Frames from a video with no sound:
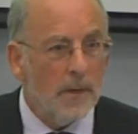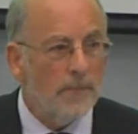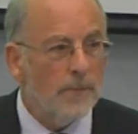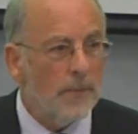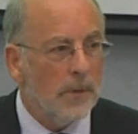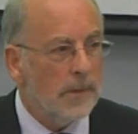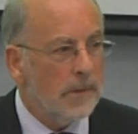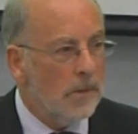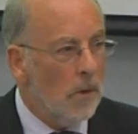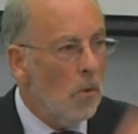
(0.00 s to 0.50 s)
if
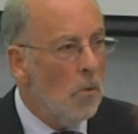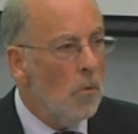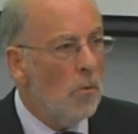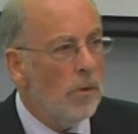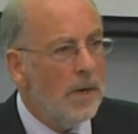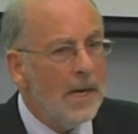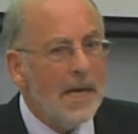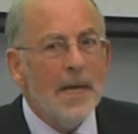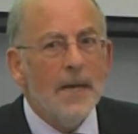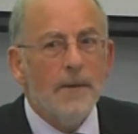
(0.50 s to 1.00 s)
there's no
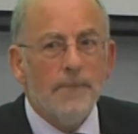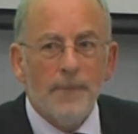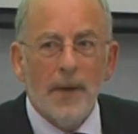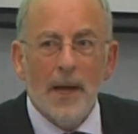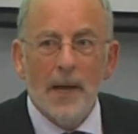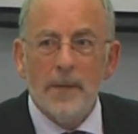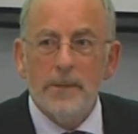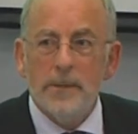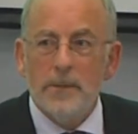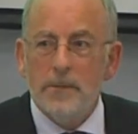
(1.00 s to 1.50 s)
need
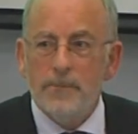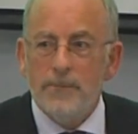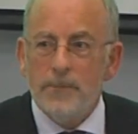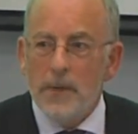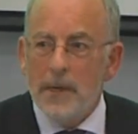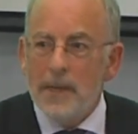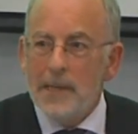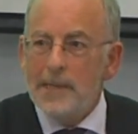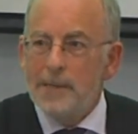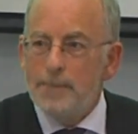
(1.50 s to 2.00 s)
felt
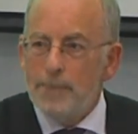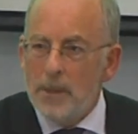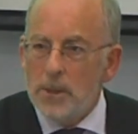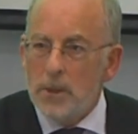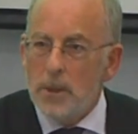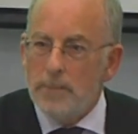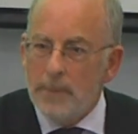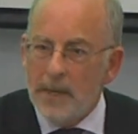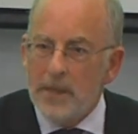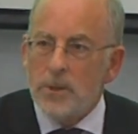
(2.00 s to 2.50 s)
for any
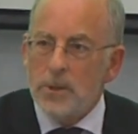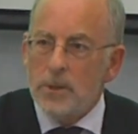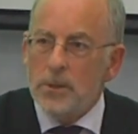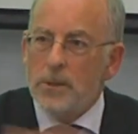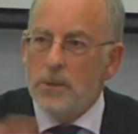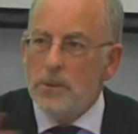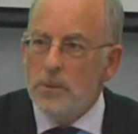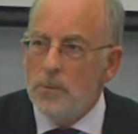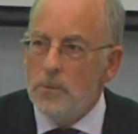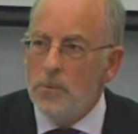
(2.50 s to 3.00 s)
special measures
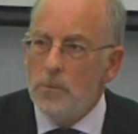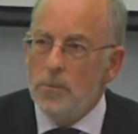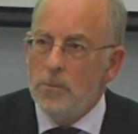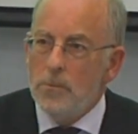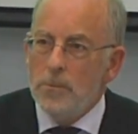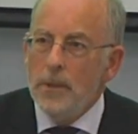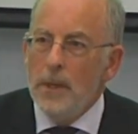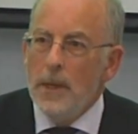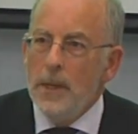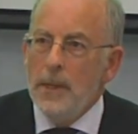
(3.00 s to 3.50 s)
to